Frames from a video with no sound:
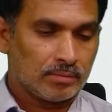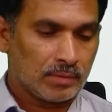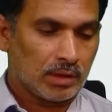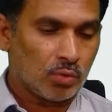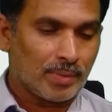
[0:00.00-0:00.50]

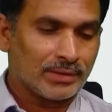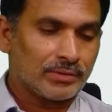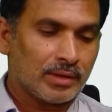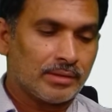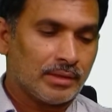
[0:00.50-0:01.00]
Now based
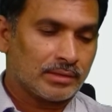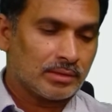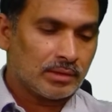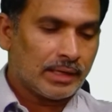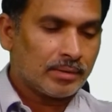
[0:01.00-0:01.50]
on
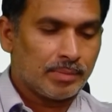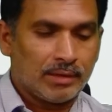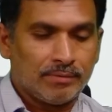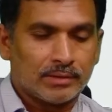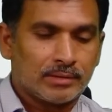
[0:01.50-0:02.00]
this, like
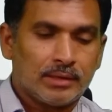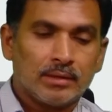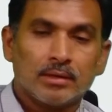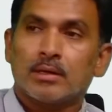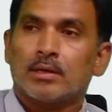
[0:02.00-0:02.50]
previously,
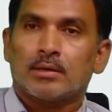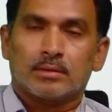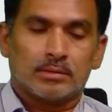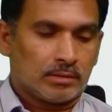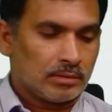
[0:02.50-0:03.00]

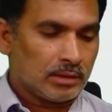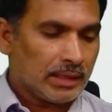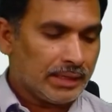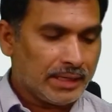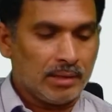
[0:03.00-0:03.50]
a
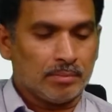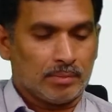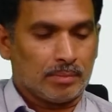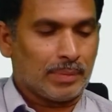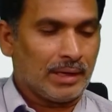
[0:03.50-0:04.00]
team
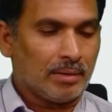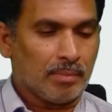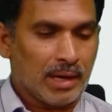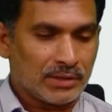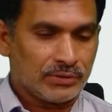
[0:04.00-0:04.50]
played
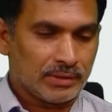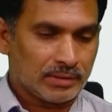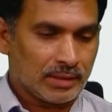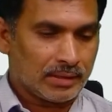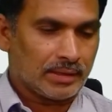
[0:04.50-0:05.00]
matches
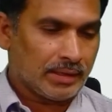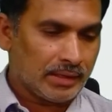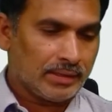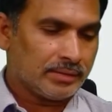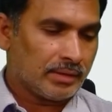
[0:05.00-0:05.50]
like a
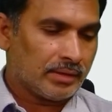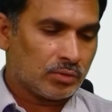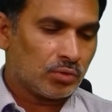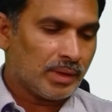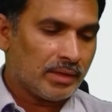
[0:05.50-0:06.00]
tennis or it
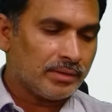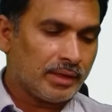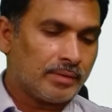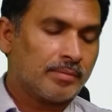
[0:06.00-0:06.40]
could be anything.